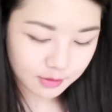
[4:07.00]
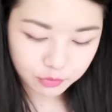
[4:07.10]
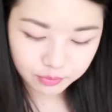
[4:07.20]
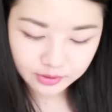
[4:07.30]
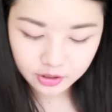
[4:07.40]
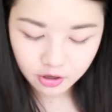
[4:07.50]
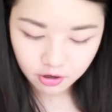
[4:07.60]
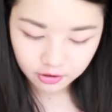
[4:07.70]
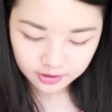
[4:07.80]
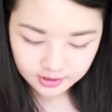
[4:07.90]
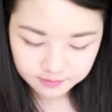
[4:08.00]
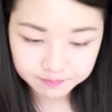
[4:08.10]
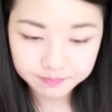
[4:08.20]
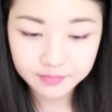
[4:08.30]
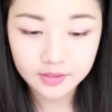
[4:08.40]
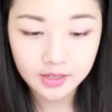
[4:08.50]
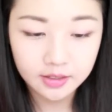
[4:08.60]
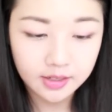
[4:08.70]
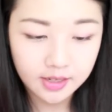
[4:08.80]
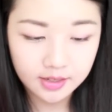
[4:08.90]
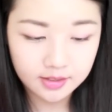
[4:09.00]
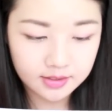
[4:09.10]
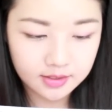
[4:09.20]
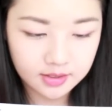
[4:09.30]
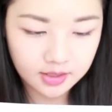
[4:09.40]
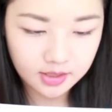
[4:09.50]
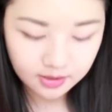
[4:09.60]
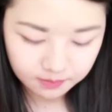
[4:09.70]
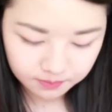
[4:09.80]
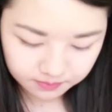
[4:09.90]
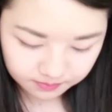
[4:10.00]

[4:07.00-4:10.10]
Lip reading: Moving on, there is the...